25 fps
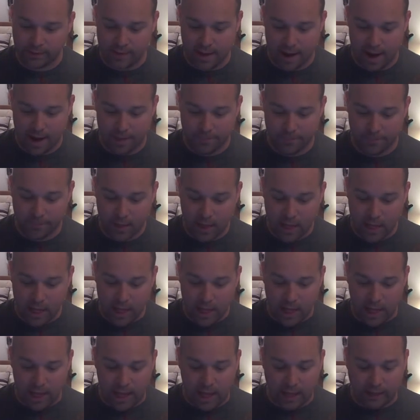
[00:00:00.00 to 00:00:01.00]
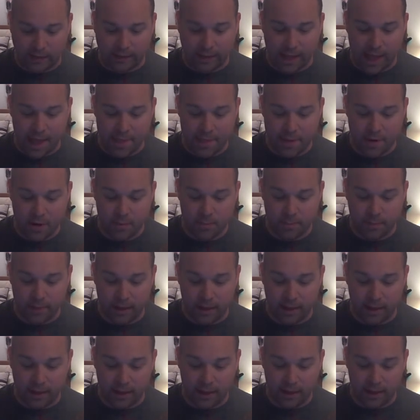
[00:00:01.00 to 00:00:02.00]
time. And let
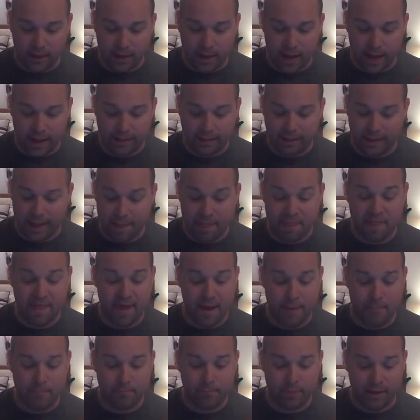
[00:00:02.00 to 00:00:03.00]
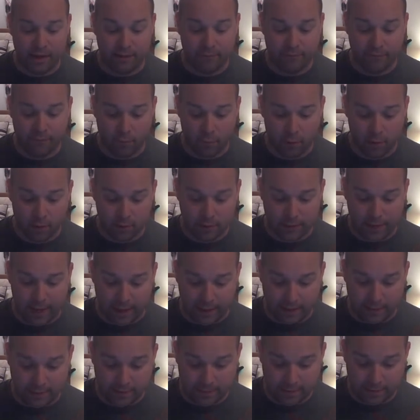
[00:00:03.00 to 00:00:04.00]
them be for
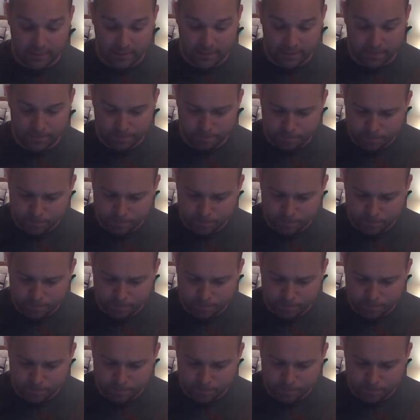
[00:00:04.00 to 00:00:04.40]
lights.